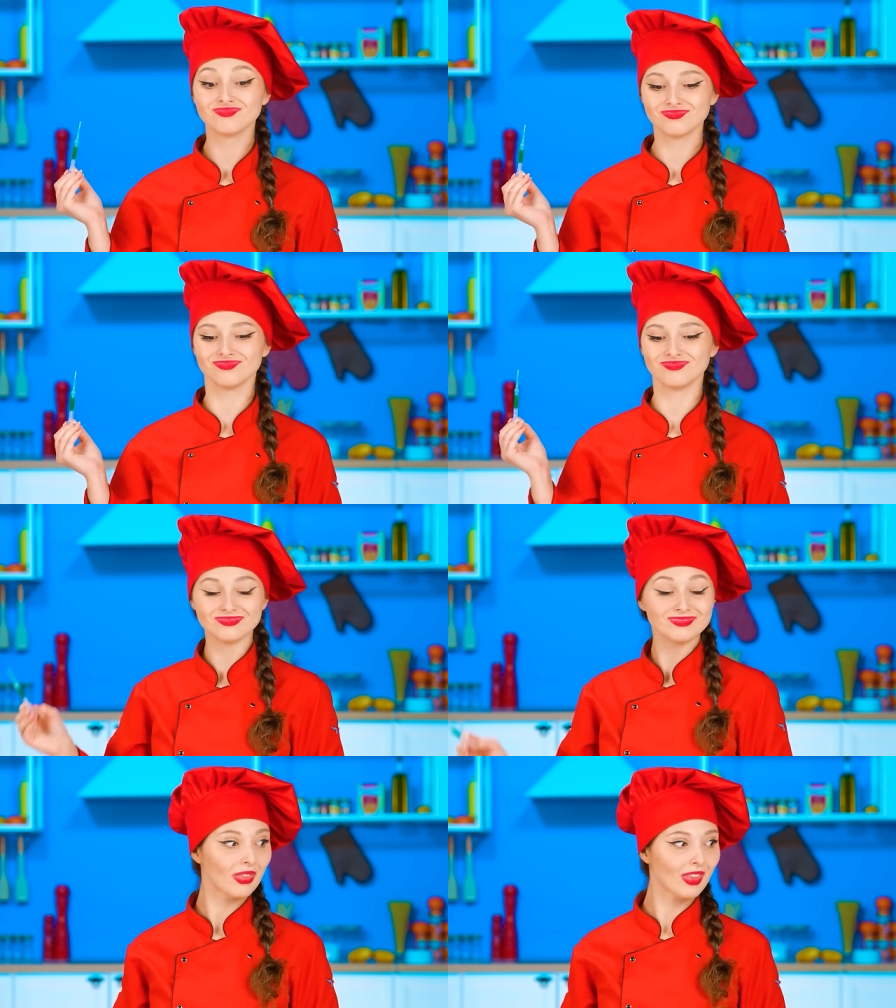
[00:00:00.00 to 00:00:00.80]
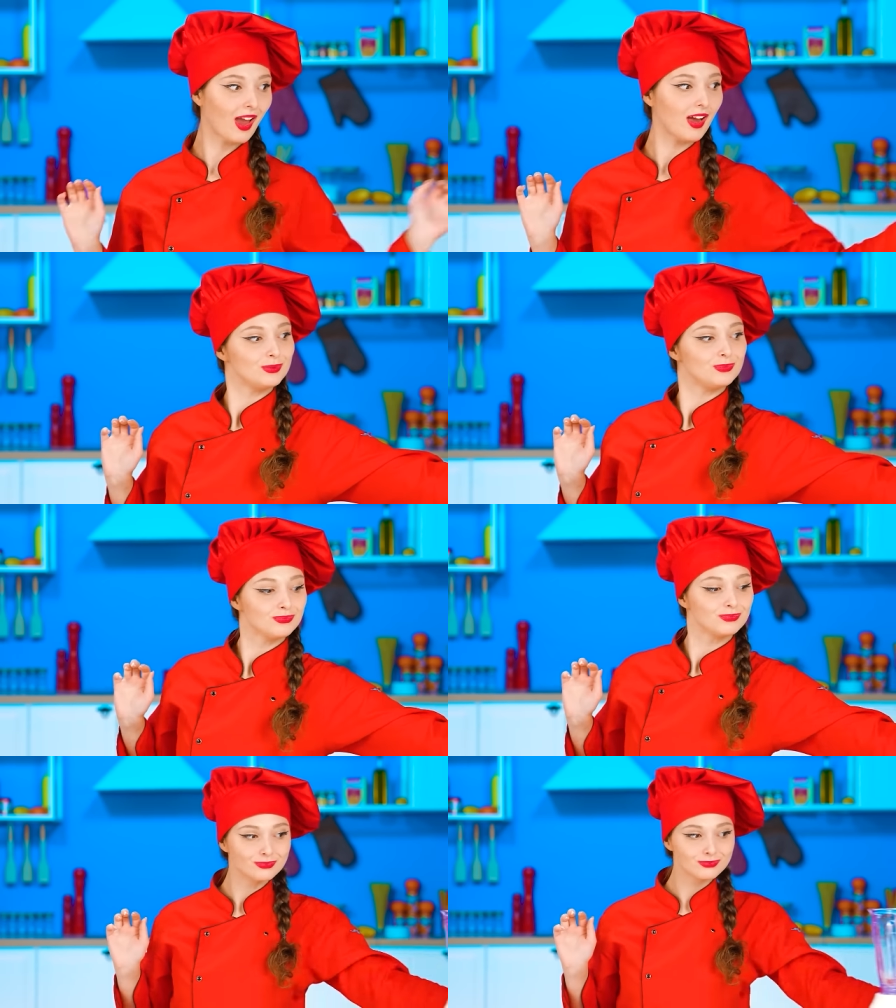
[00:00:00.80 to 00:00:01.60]

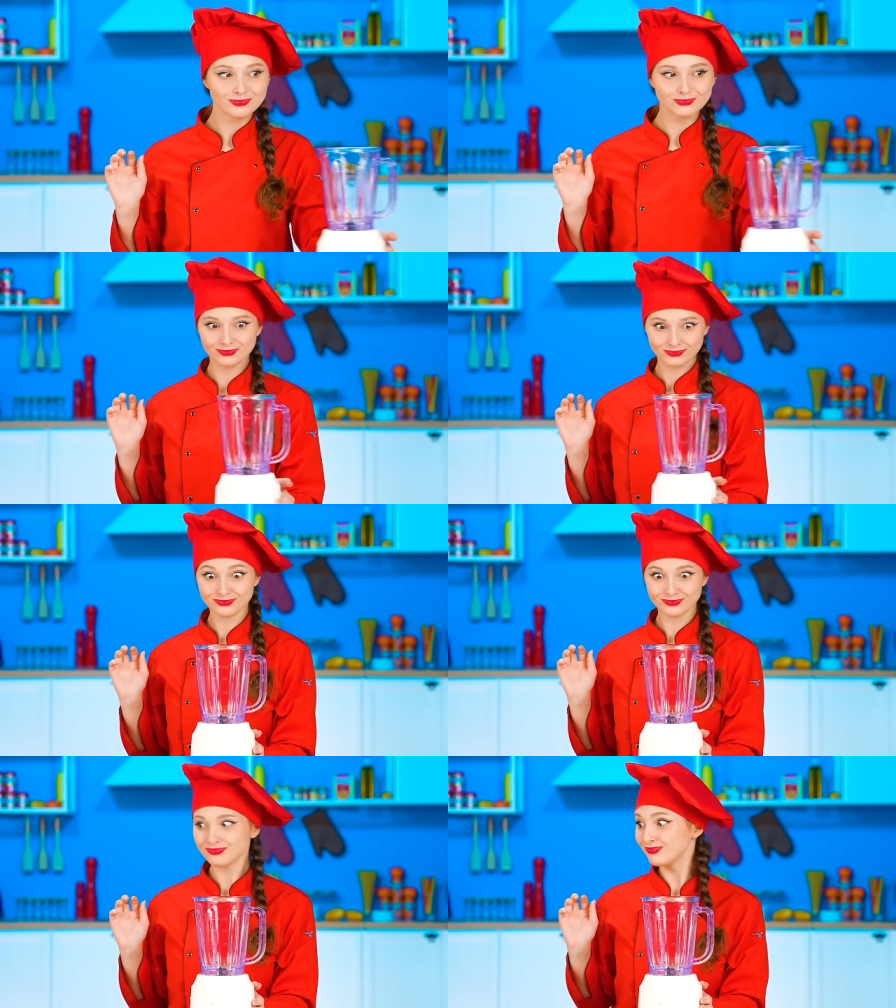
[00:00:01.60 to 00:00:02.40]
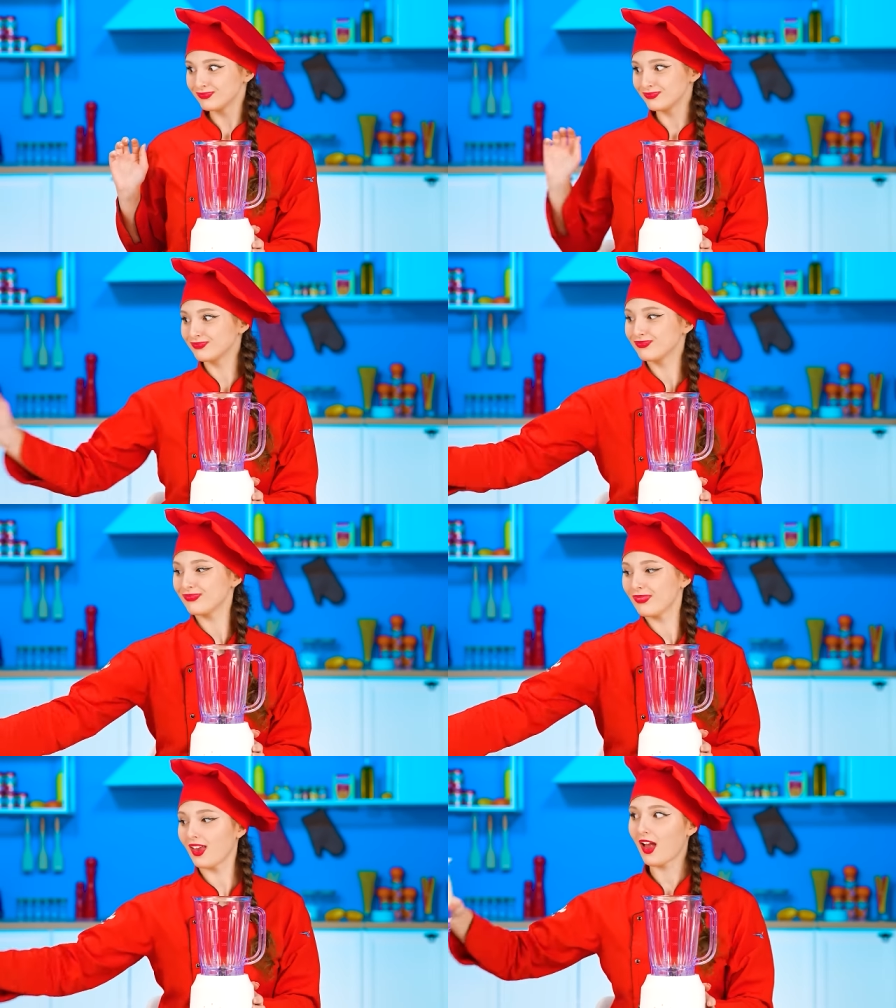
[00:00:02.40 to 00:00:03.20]
And now I
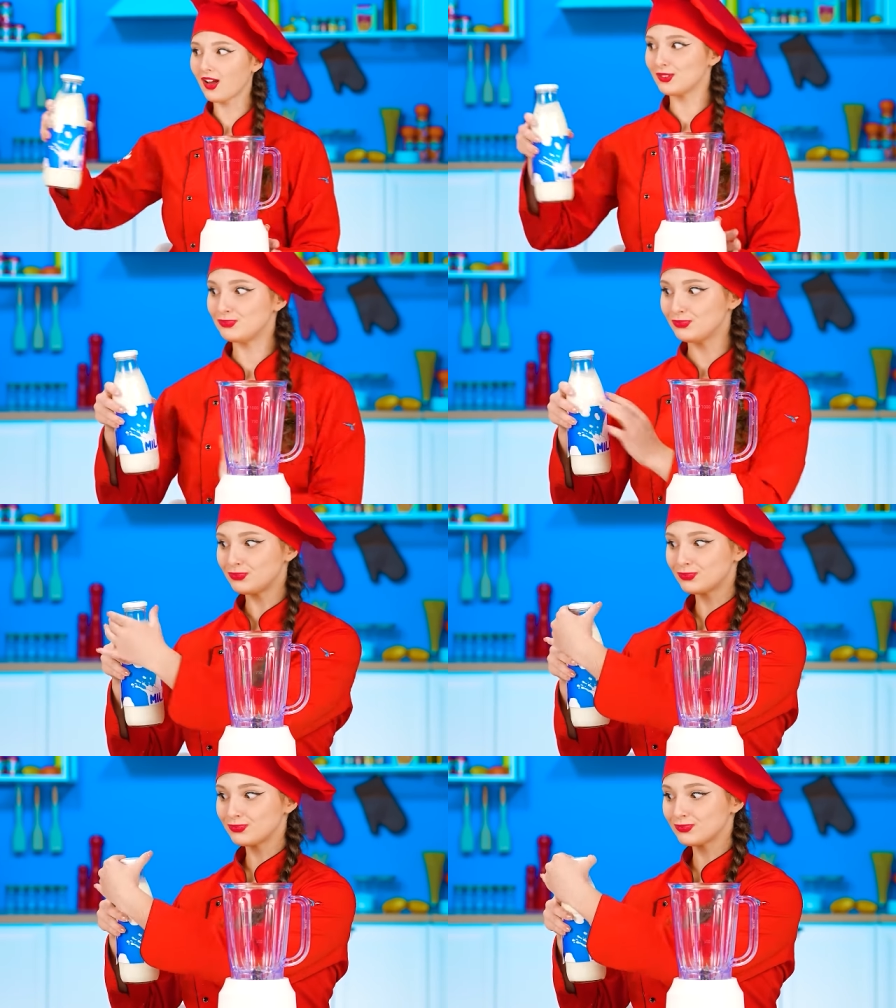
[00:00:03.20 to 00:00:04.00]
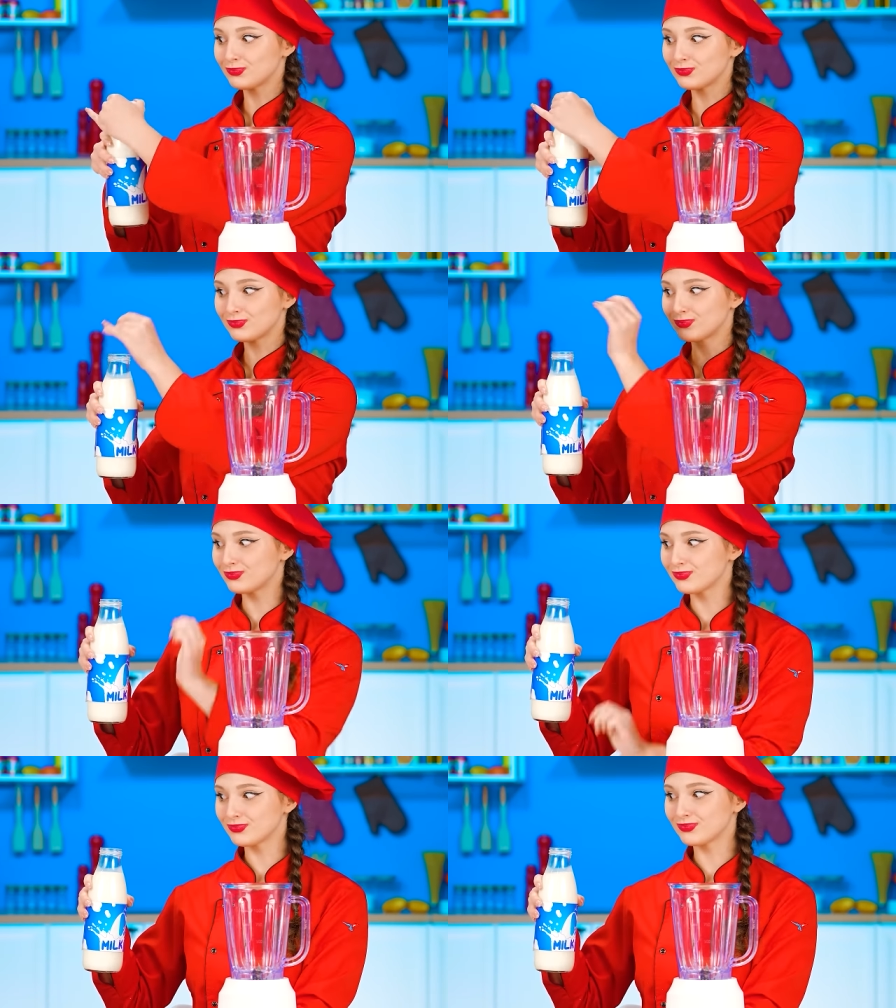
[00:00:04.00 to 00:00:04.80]
need a blender.
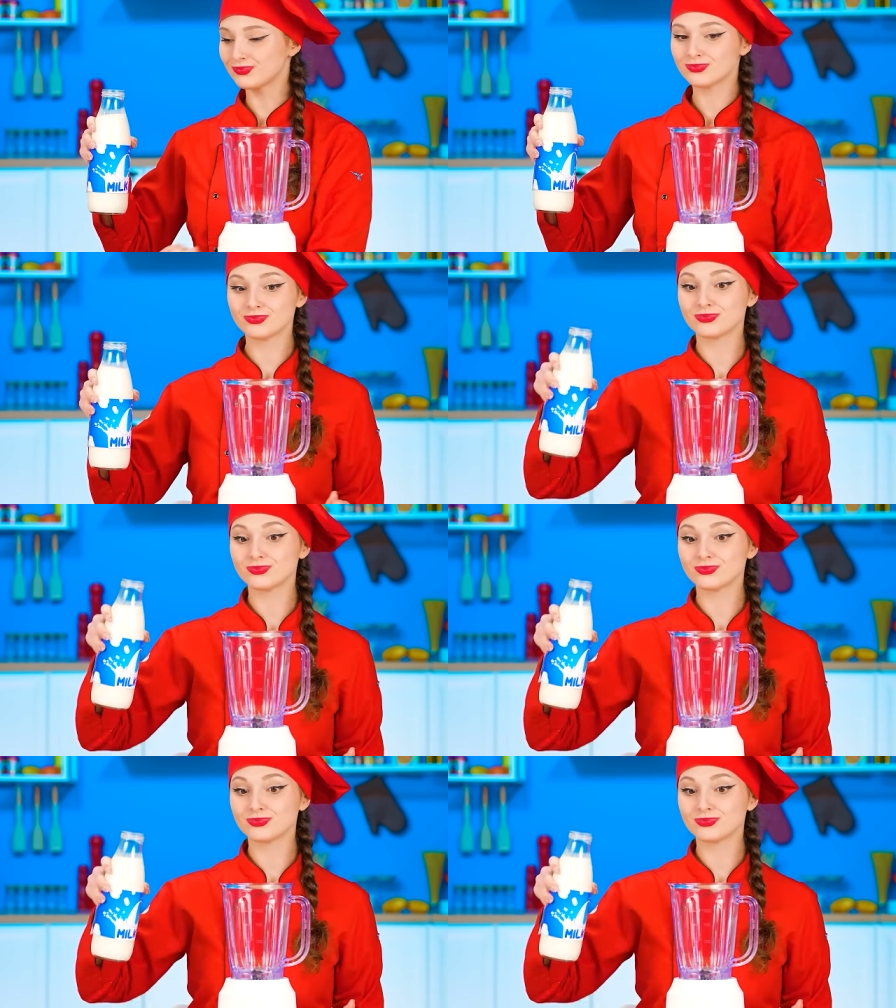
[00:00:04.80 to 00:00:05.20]
A bottle of